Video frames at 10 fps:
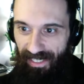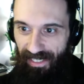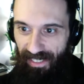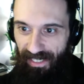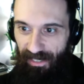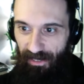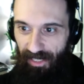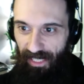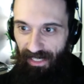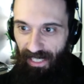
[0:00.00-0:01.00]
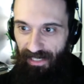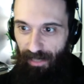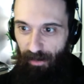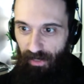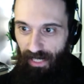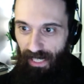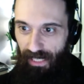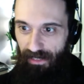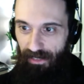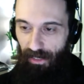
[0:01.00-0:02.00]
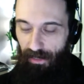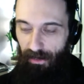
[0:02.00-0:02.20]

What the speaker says: Issues said last time you died, so